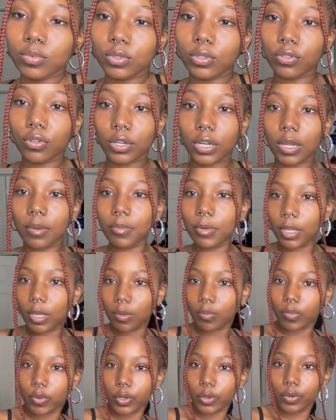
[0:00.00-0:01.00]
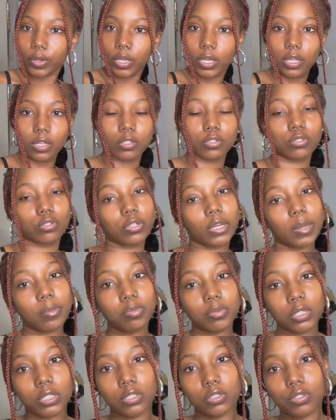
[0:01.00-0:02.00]
you know what I mean? Period.
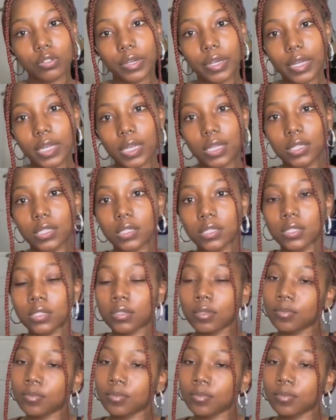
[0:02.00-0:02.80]
Strapless dress